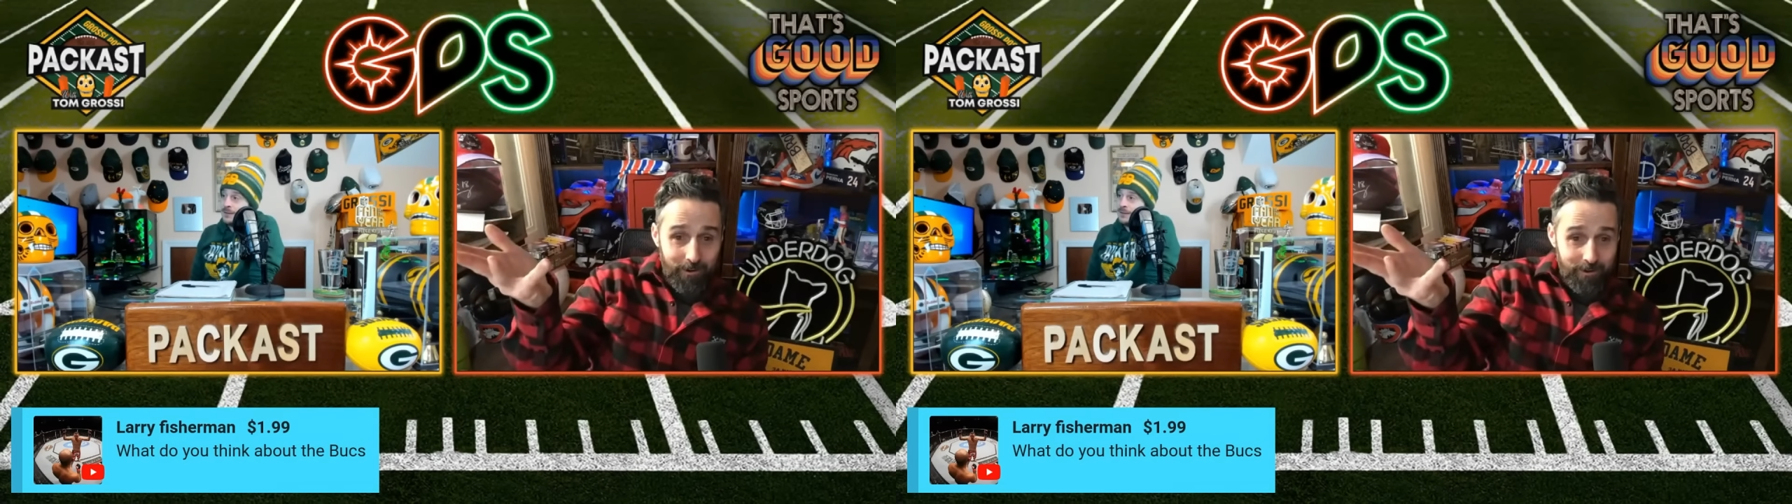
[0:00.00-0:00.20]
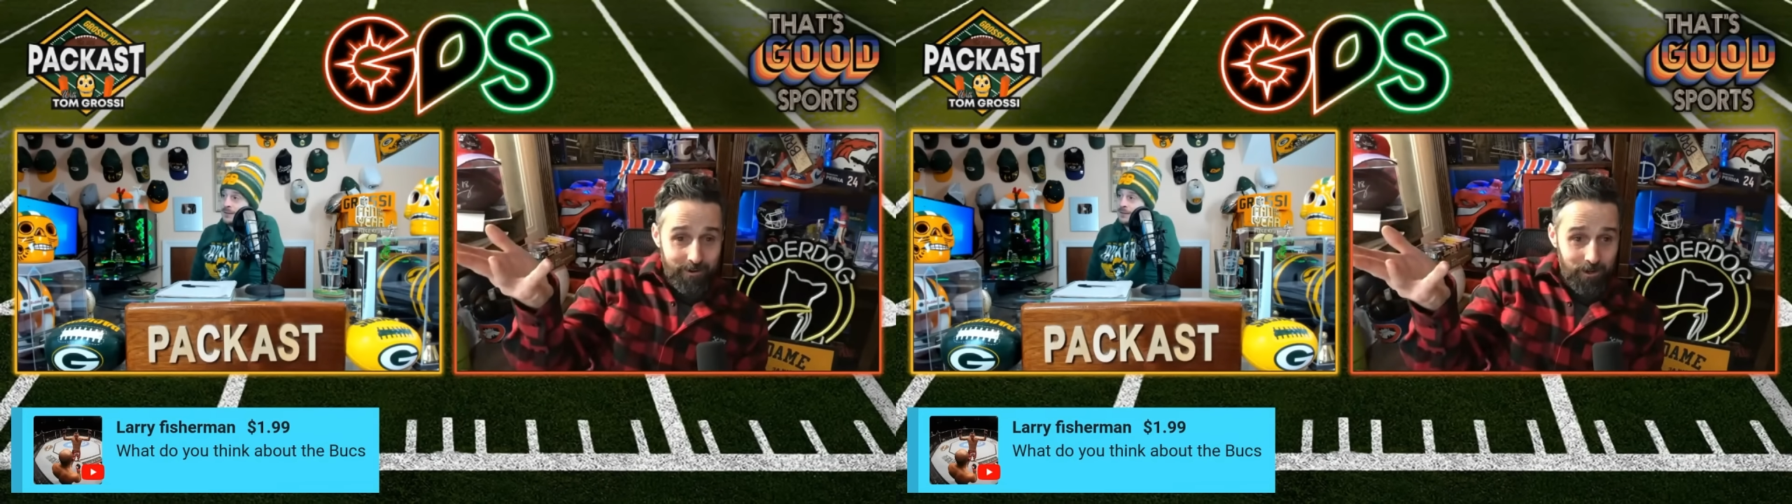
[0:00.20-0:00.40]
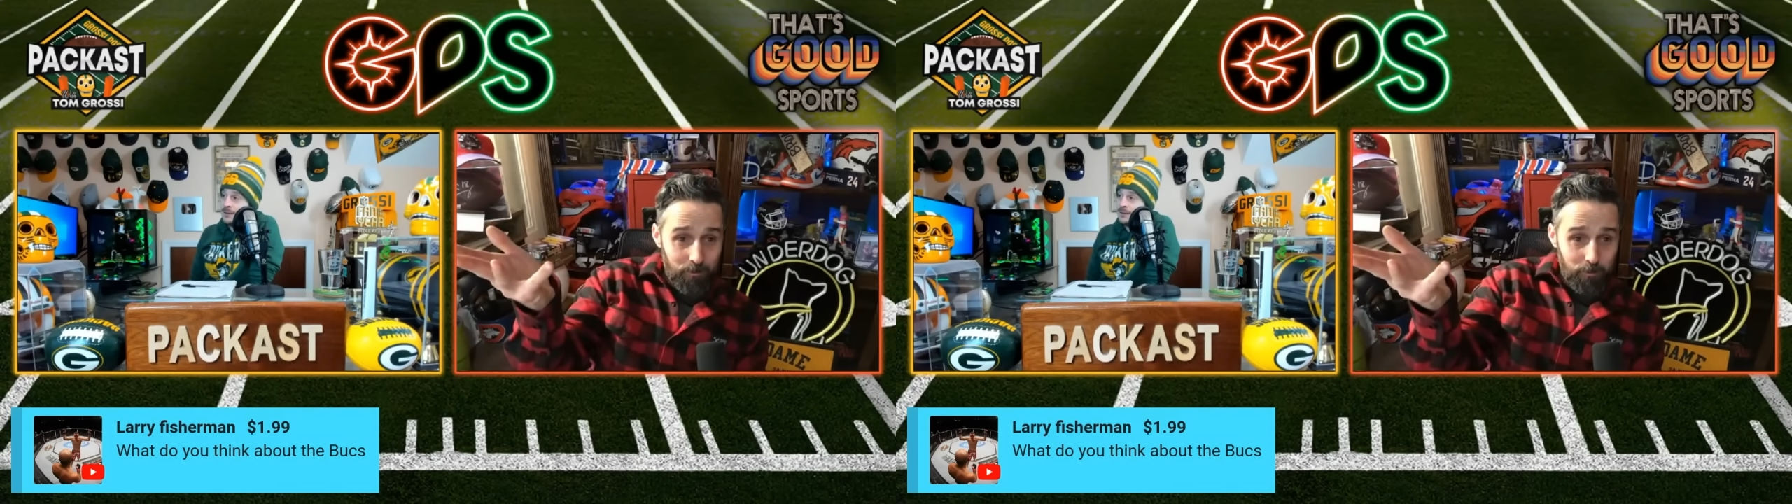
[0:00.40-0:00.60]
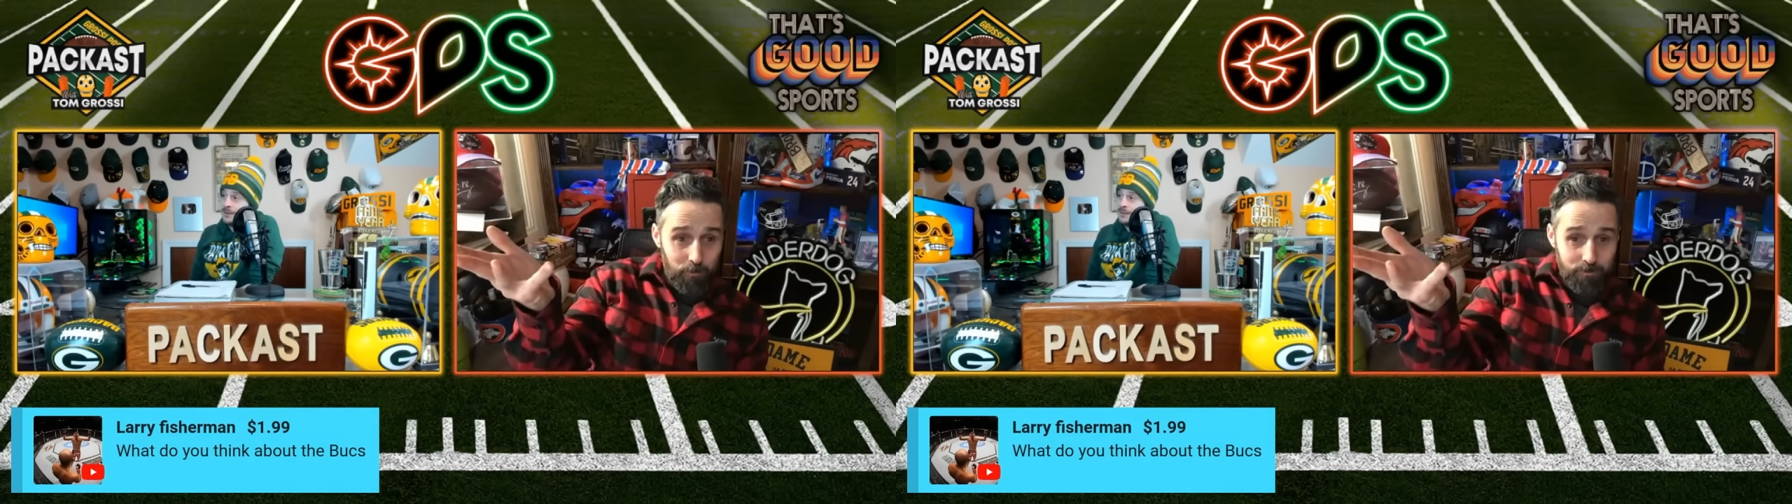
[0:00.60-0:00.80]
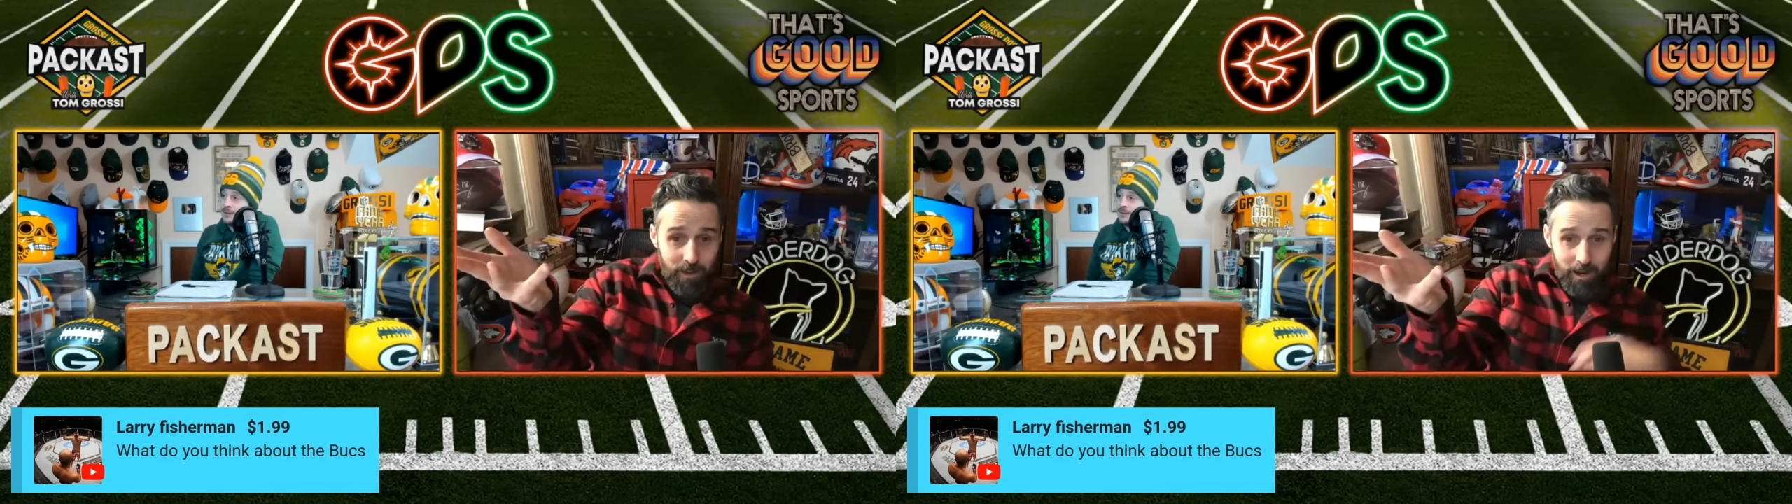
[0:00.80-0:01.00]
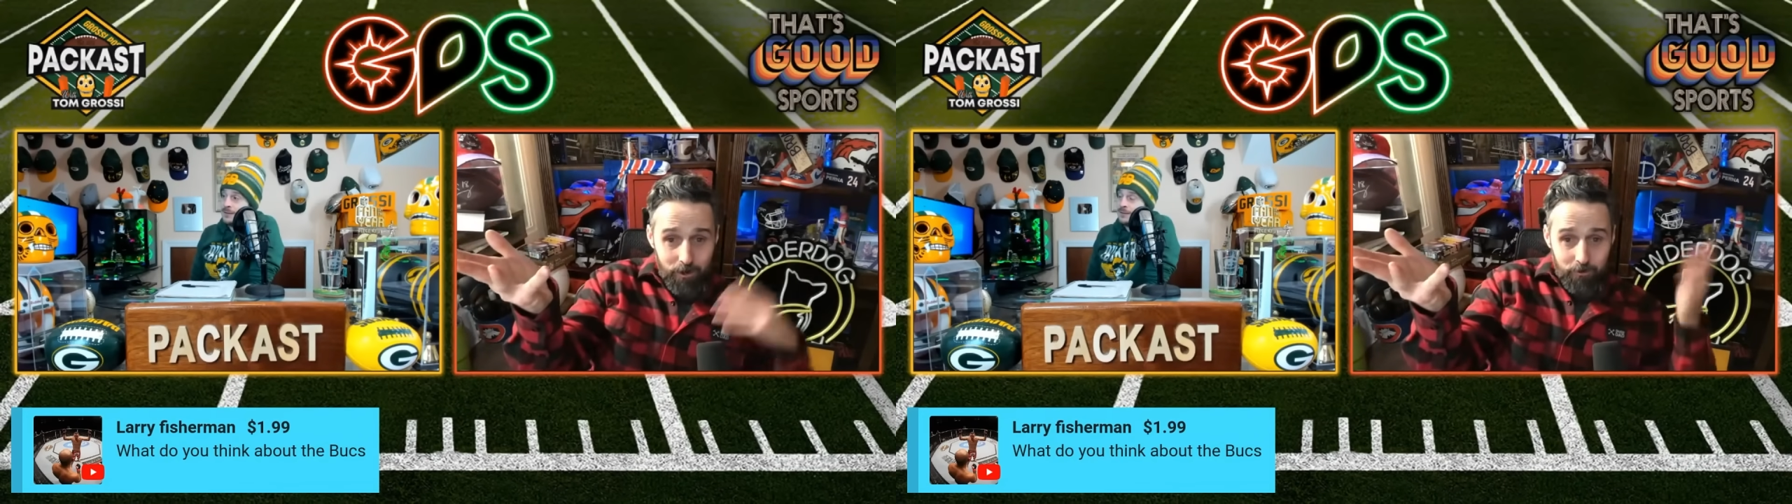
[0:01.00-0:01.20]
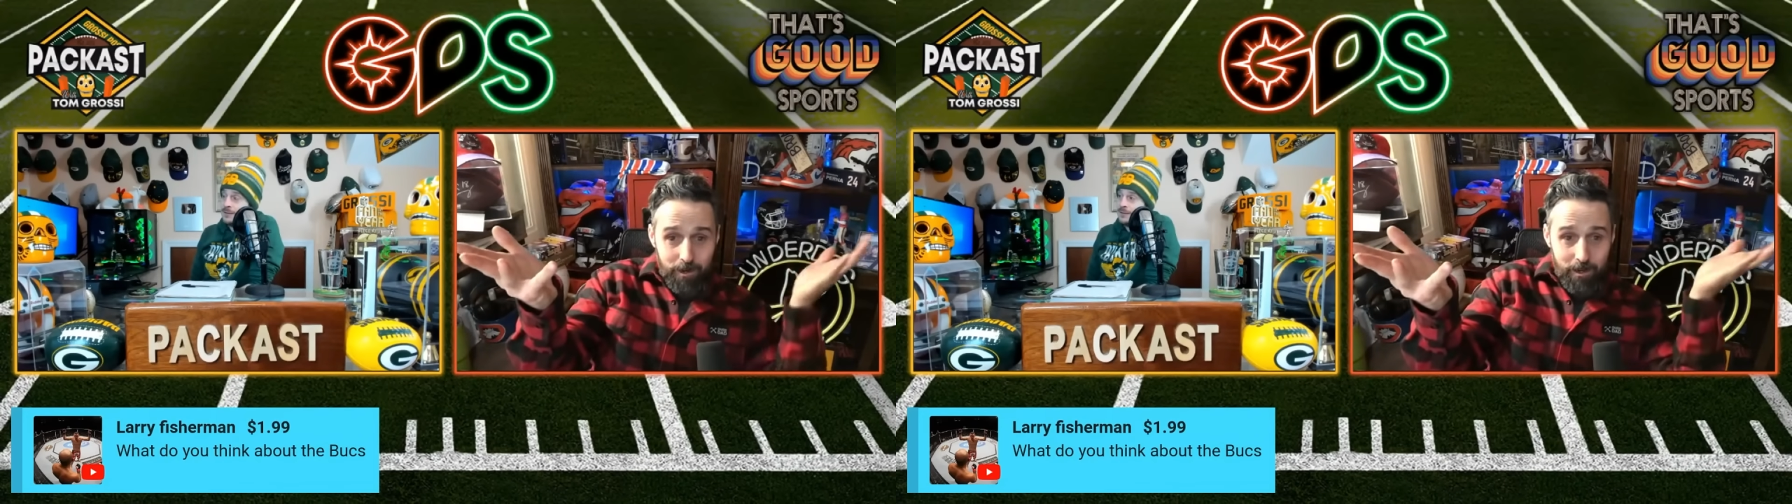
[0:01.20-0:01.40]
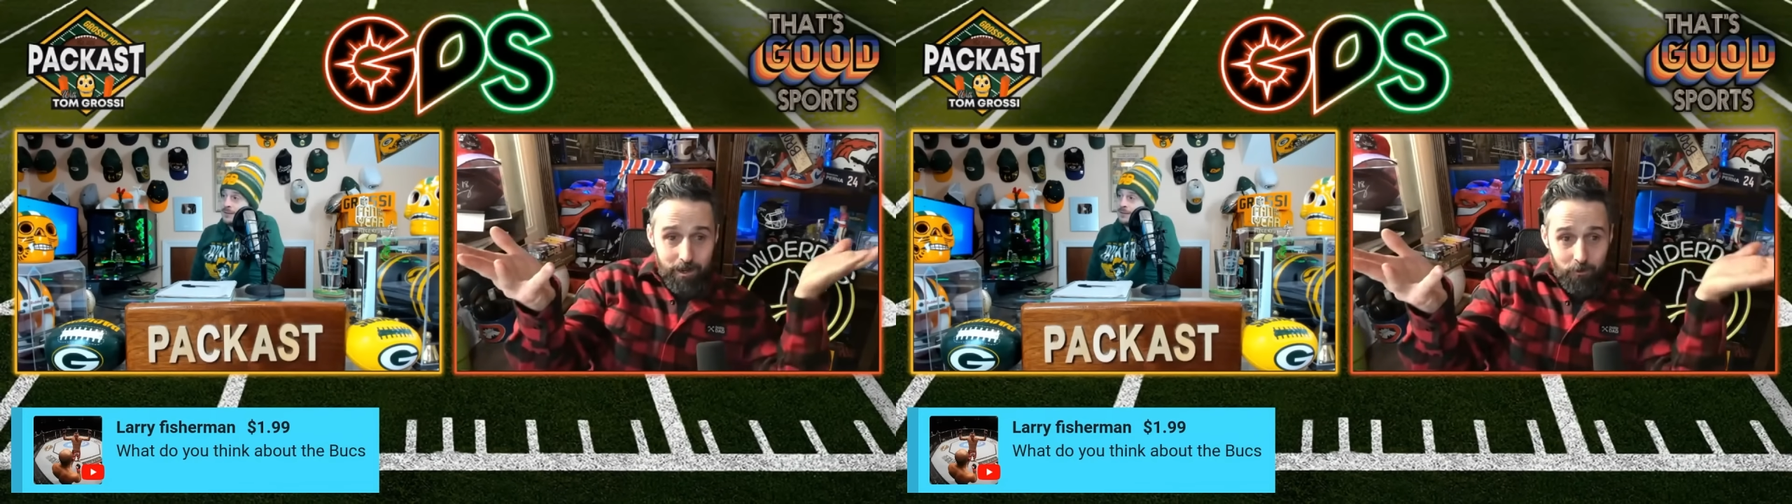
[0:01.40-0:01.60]
unstoppable
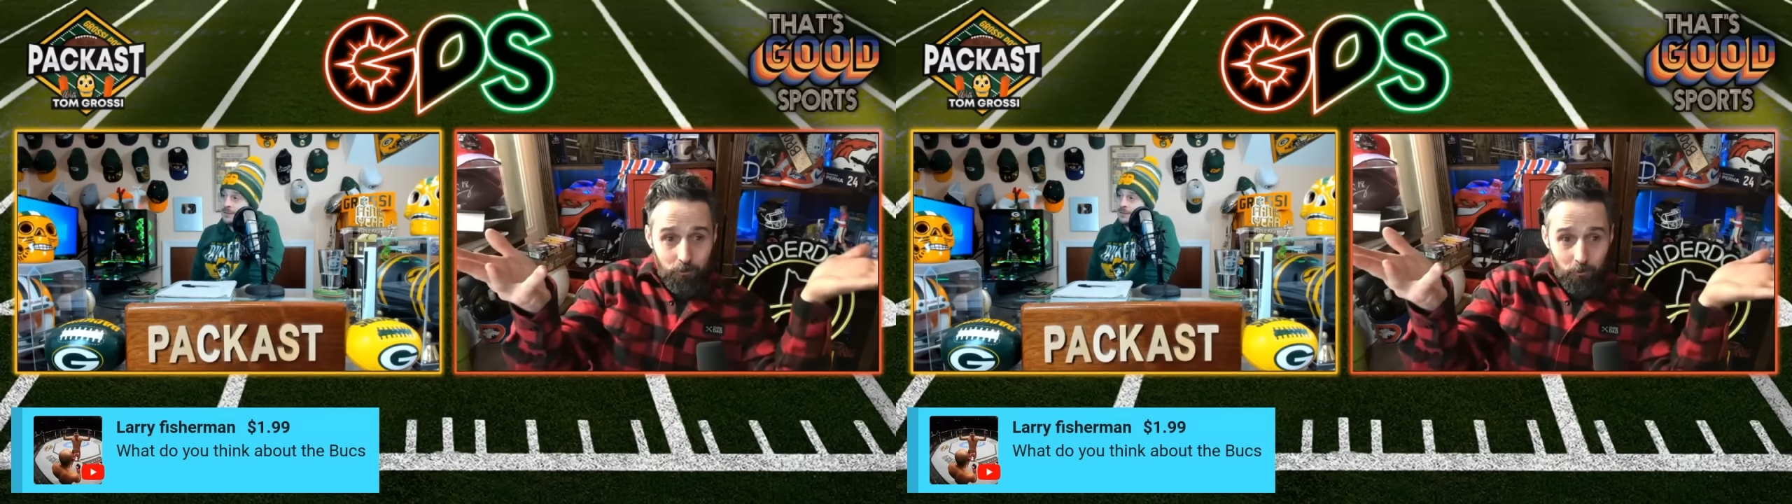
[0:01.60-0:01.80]
diarrhea